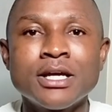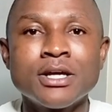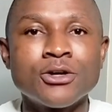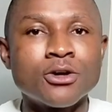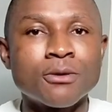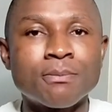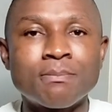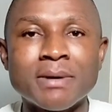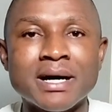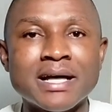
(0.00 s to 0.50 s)

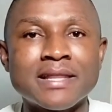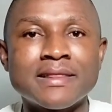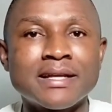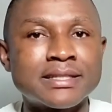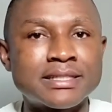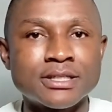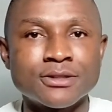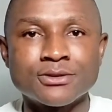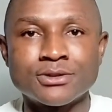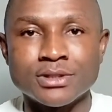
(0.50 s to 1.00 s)
your partner
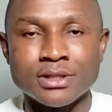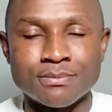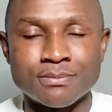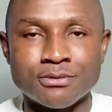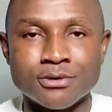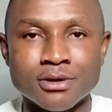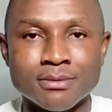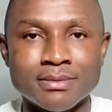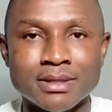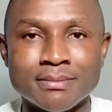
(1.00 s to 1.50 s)
tells you a
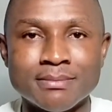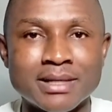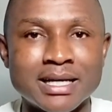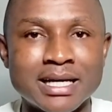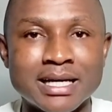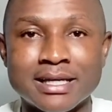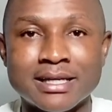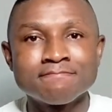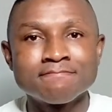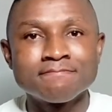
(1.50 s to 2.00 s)
problem.
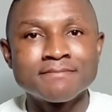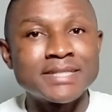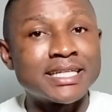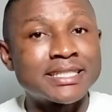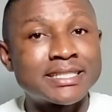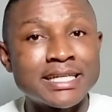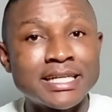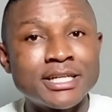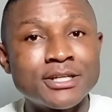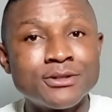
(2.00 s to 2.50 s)
Like, they're
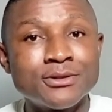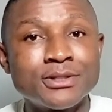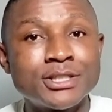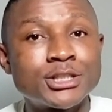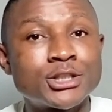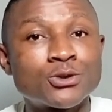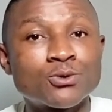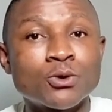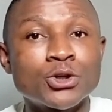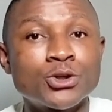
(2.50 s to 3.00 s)
telling you this
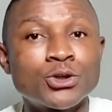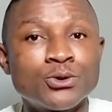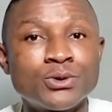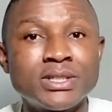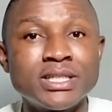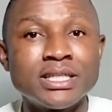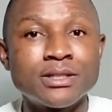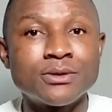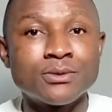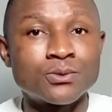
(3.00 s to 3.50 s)
is what you
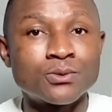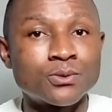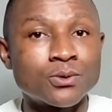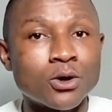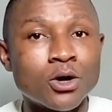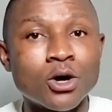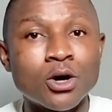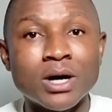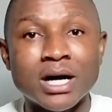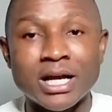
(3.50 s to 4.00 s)
did
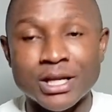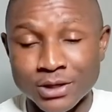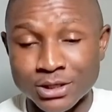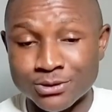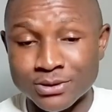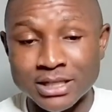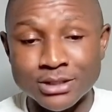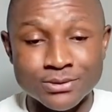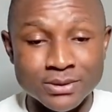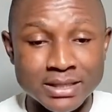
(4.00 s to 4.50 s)
wrong and you're
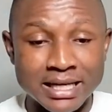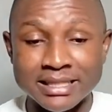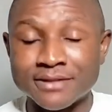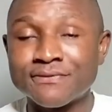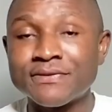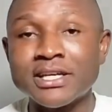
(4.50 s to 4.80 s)
trying to like defend